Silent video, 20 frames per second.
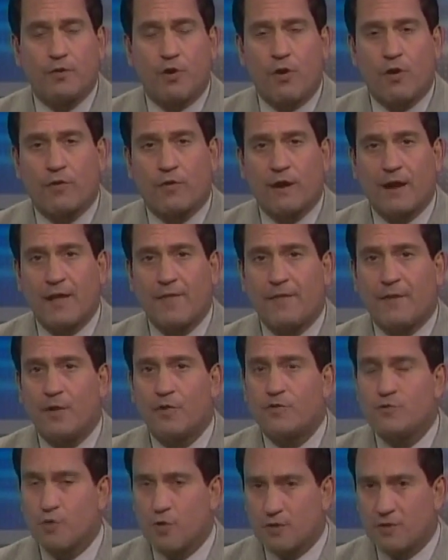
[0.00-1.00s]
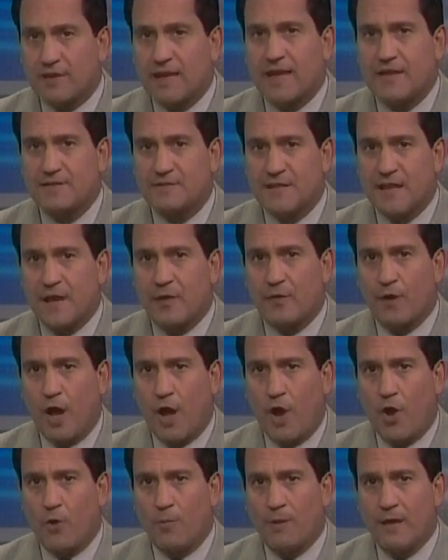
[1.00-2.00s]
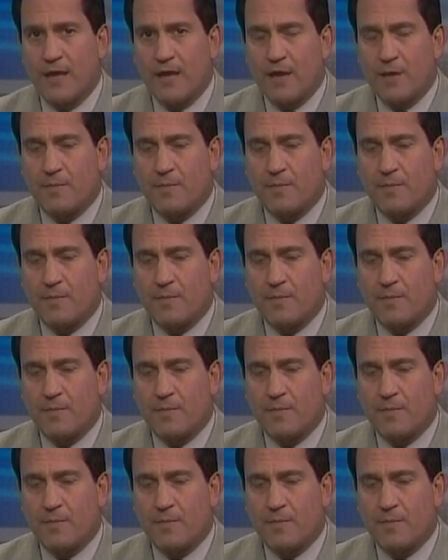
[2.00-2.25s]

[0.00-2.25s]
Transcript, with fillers: daughter in their North Kingstown home